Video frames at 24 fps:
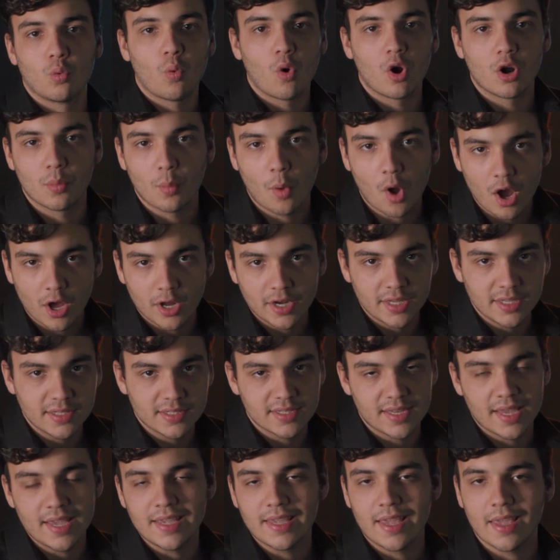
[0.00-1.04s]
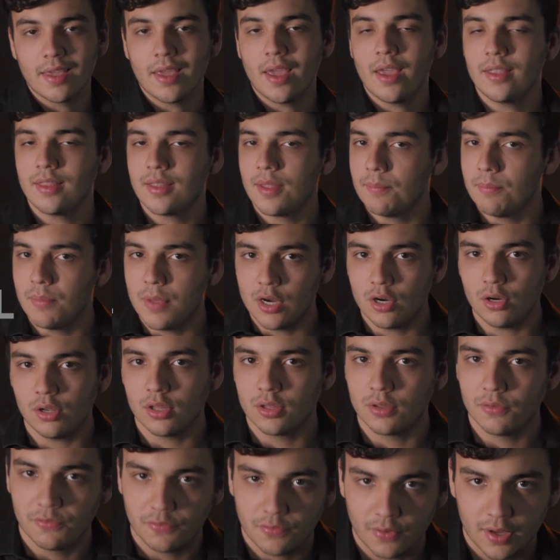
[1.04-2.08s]
your warm audience, aka the middle
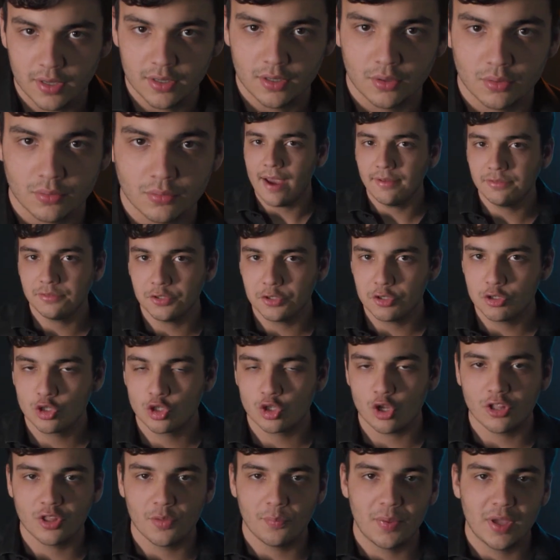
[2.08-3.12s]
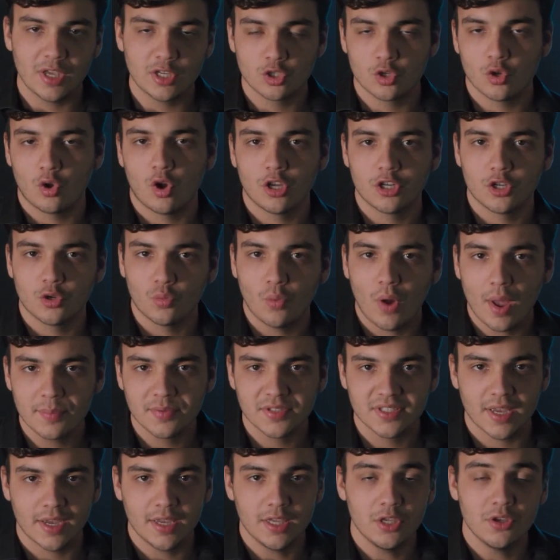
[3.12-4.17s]
of the funnel. After you install the pixel on your
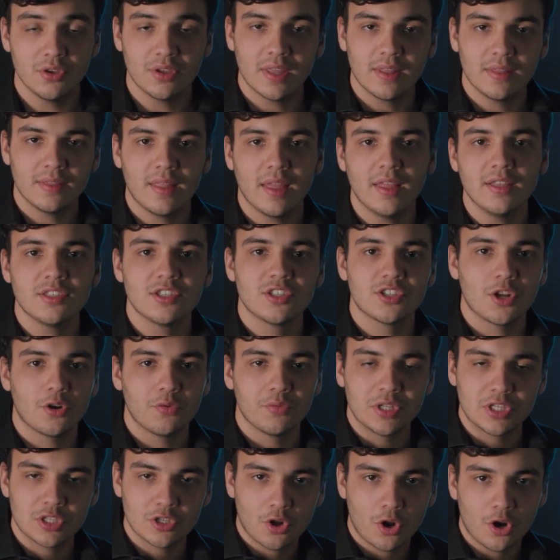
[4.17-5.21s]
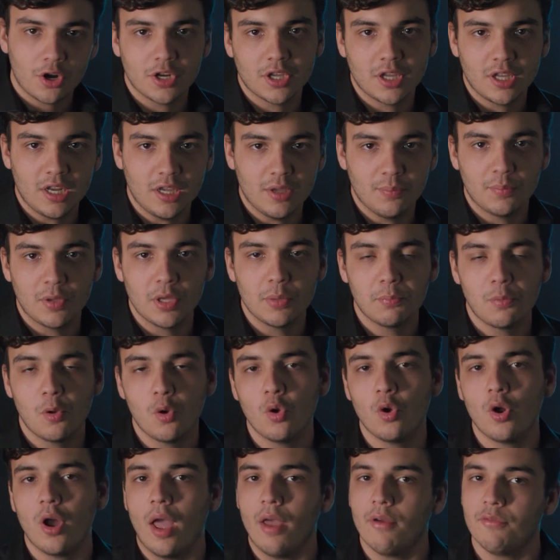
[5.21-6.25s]
website, you can then start retargeting people
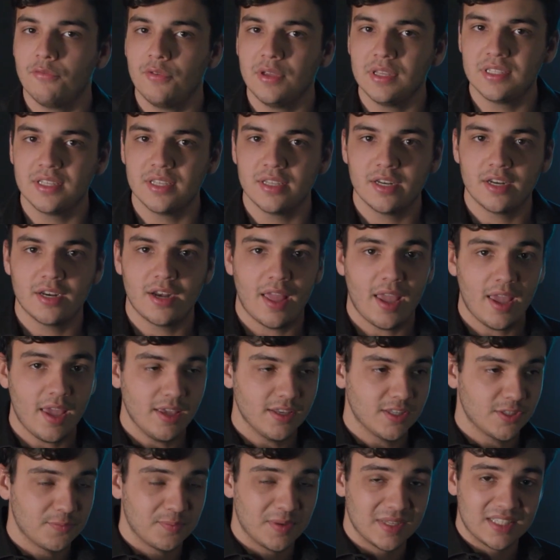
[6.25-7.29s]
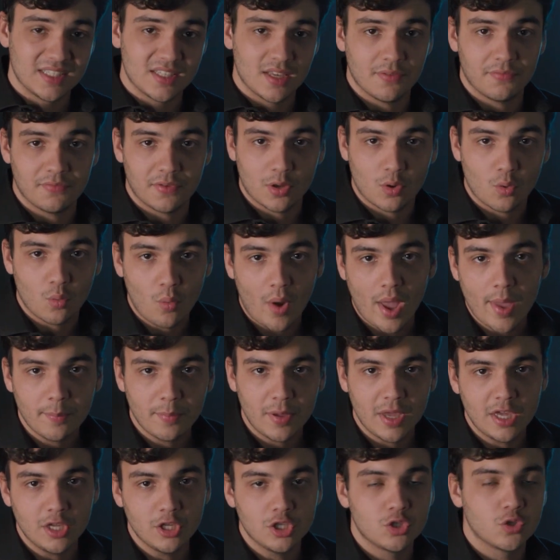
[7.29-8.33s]
who have visited a specific web
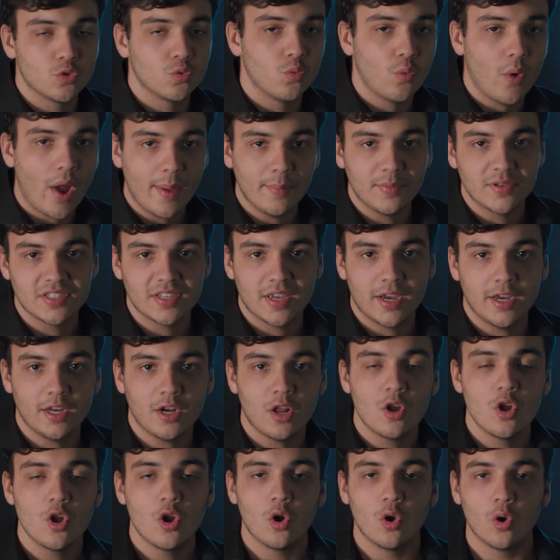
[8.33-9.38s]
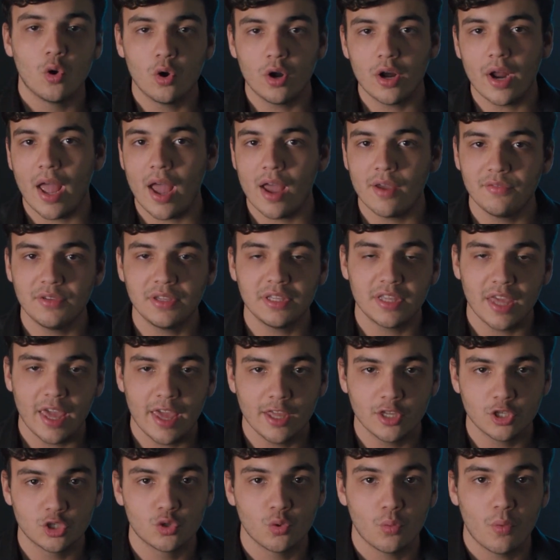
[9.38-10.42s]
page, website, or have
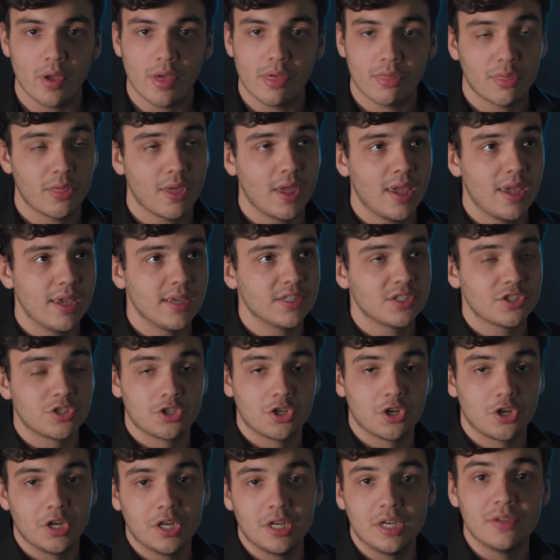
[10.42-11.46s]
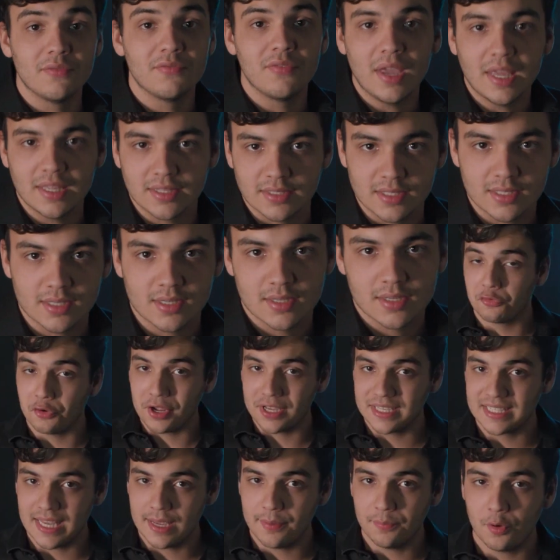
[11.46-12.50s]
engaged with a certain event. For
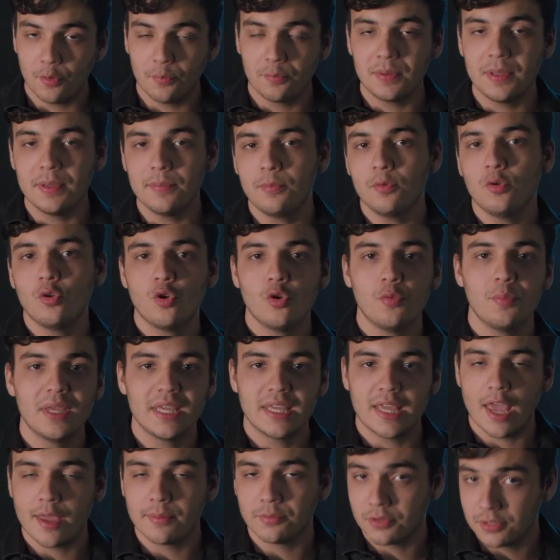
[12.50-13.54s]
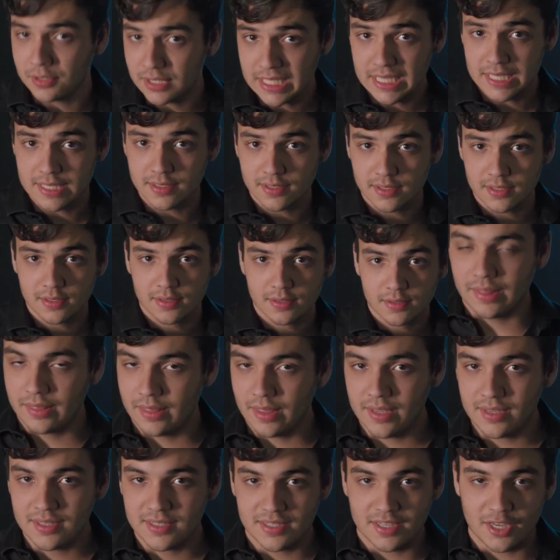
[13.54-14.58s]
example, people who became your leads. And
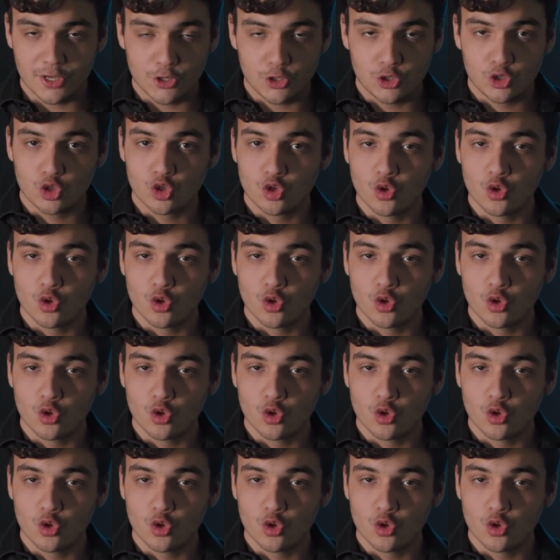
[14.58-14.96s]
this is